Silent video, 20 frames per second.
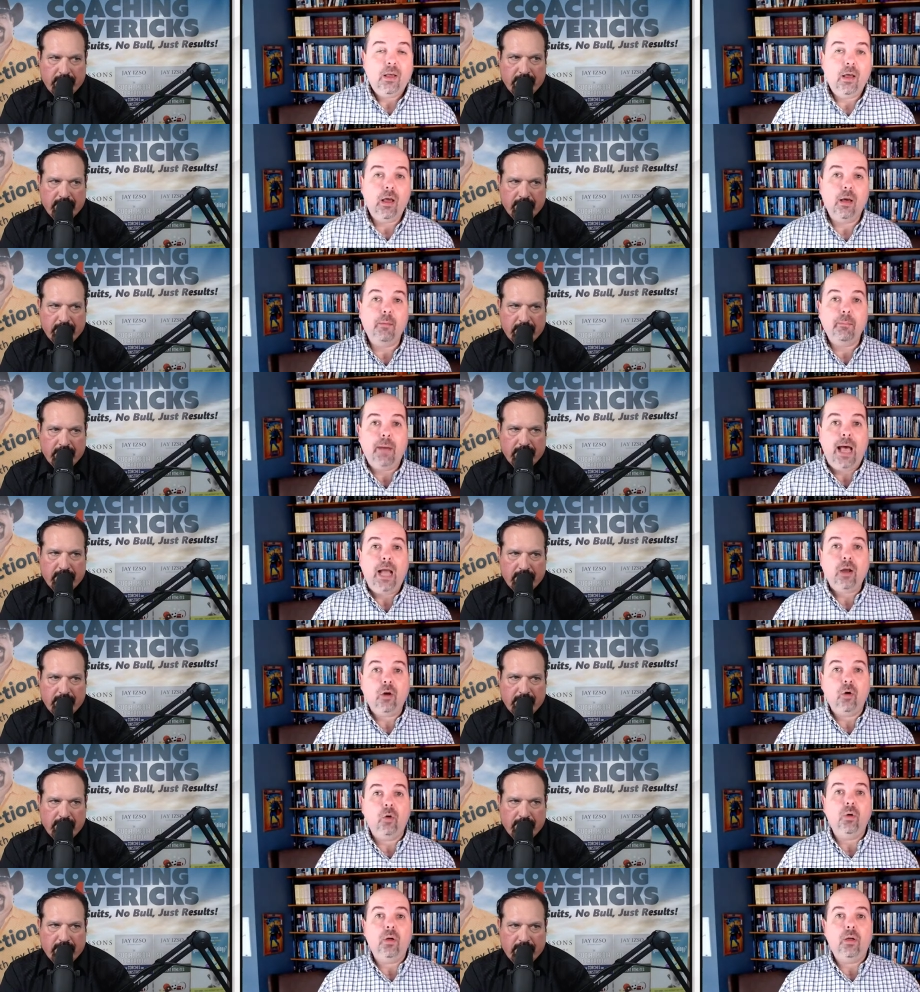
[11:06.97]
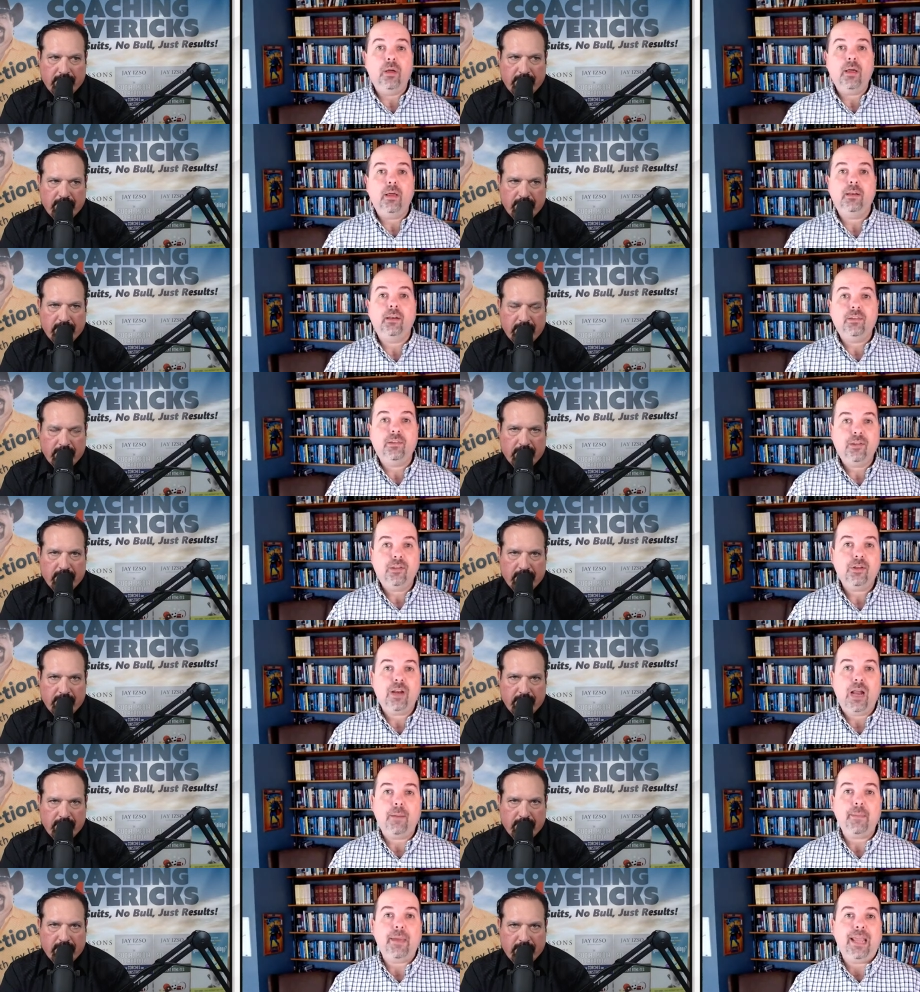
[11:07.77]
Speaker 1: Uh, my goal, the
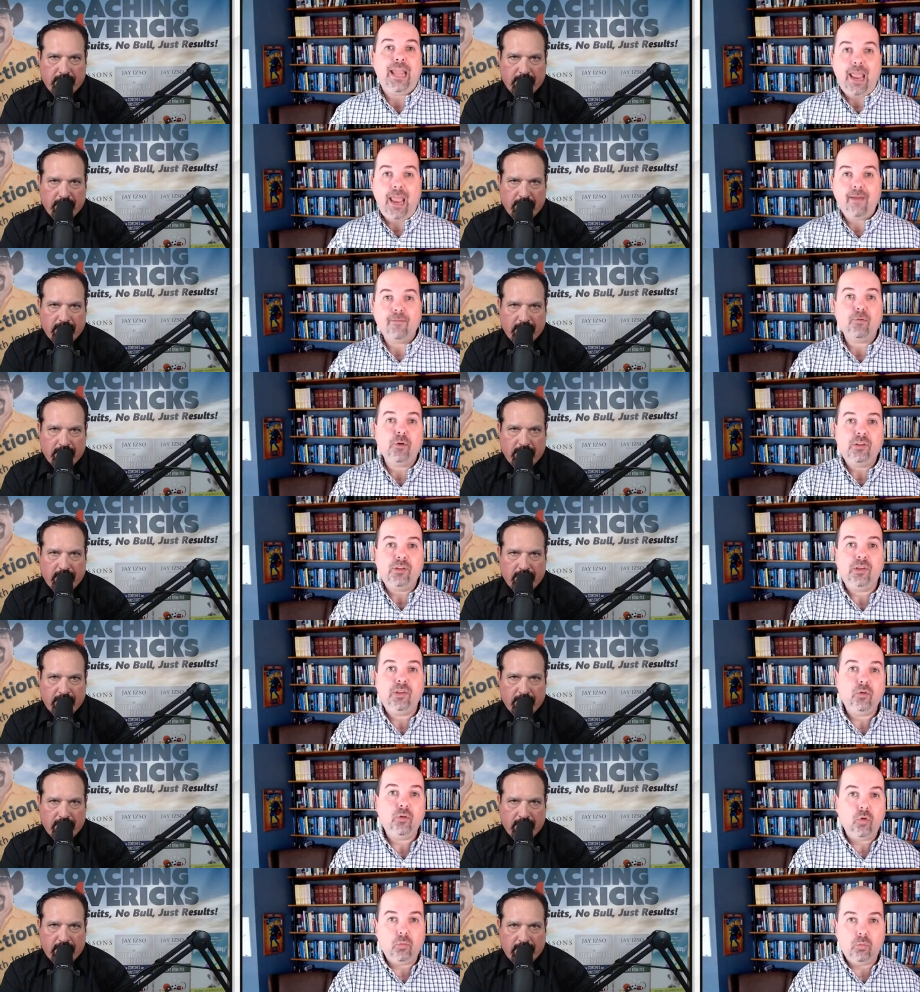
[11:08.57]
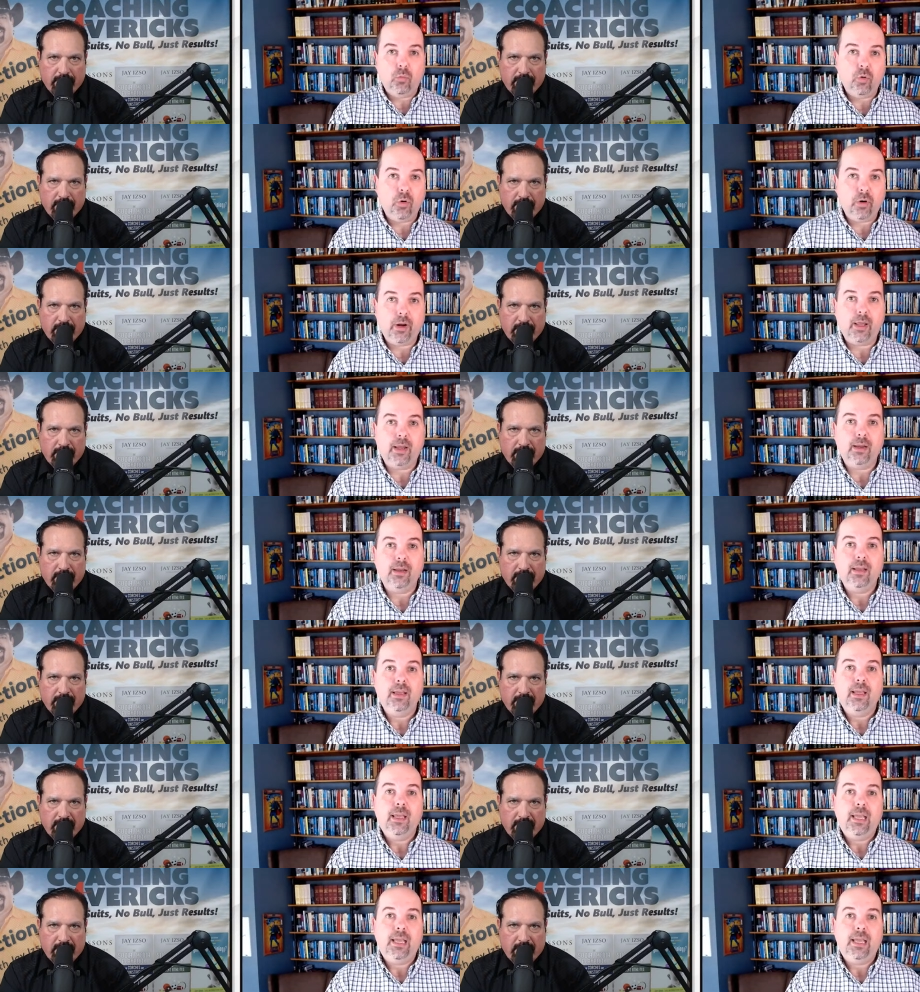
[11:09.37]
decision I make every single morning